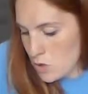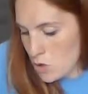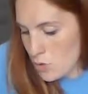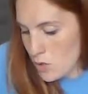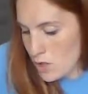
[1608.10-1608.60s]
So
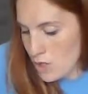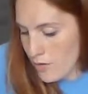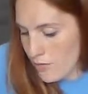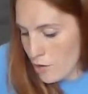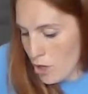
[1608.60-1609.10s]
you can,
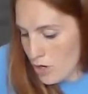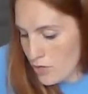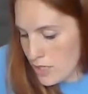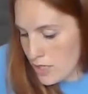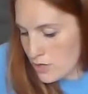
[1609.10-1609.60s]
if you're
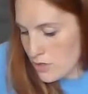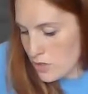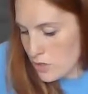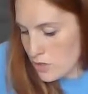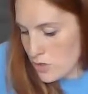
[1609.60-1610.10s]
already at the
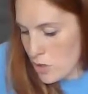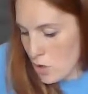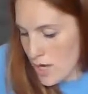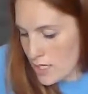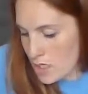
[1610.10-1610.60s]
circles,
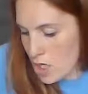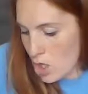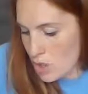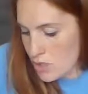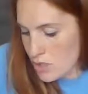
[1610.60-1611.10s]
go ahead and
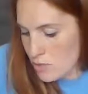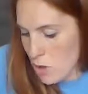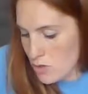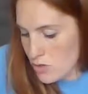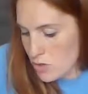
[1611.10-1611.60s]
color the
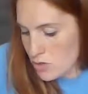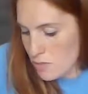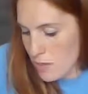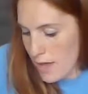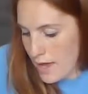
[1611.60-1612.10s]
small
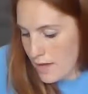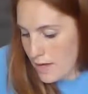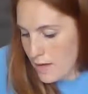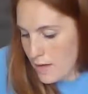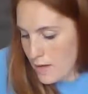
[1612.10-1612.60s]
circles
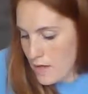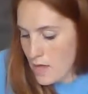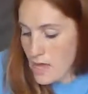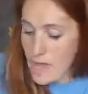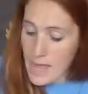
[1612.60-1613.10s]
black.
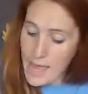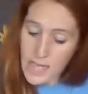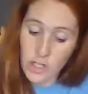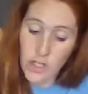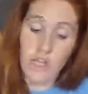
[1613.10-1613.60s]

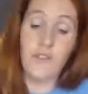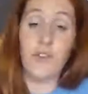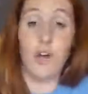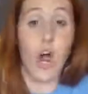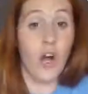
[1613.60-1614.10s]
And if
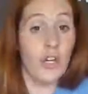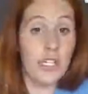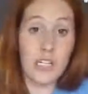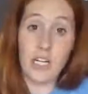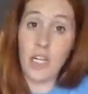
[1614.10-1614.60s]
you're
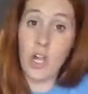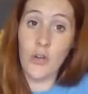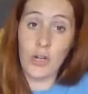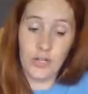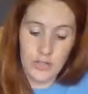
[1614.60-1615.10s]
already done
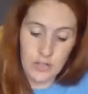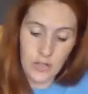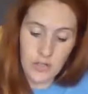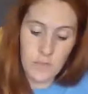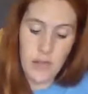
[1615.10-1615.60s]
coloring your
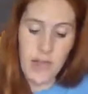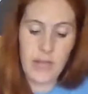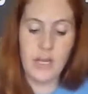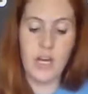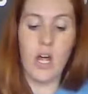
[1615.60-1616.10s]
circles
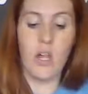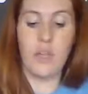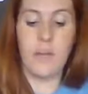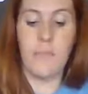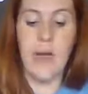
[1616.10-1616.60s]
black, then color
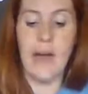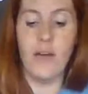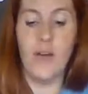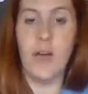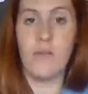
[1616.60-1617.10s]
the
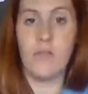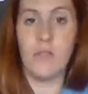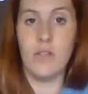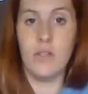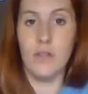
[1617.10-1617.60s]
background
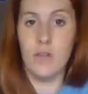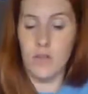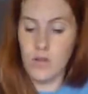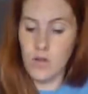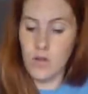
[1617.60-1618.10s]

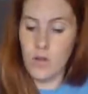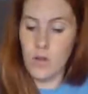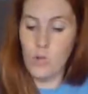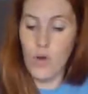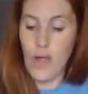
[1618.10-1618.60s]

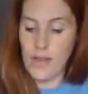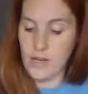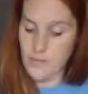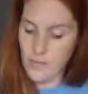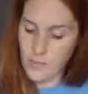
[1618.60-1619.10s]
red.